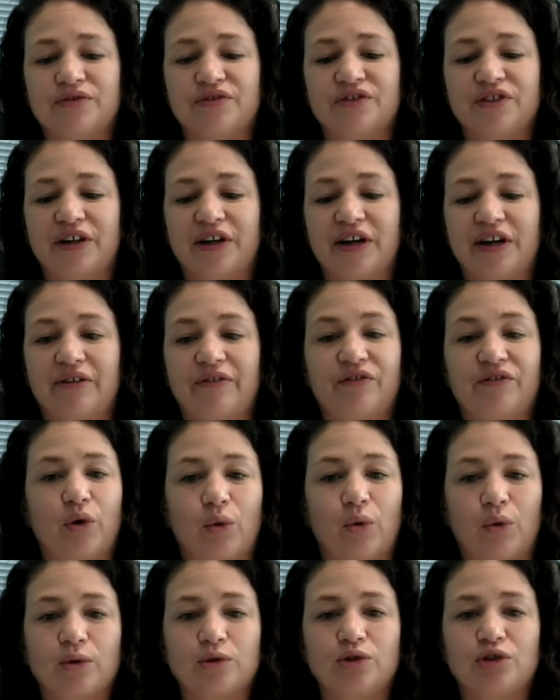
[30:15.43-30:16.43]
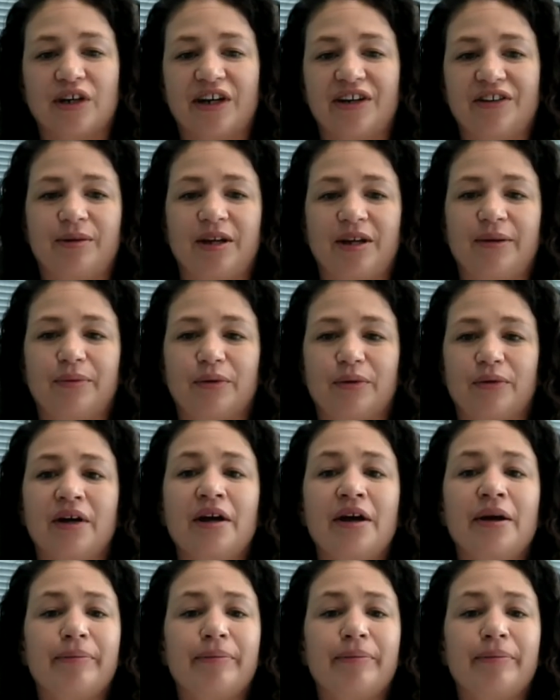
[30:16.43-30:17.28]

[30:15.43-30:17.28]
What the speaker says: for all tradespeople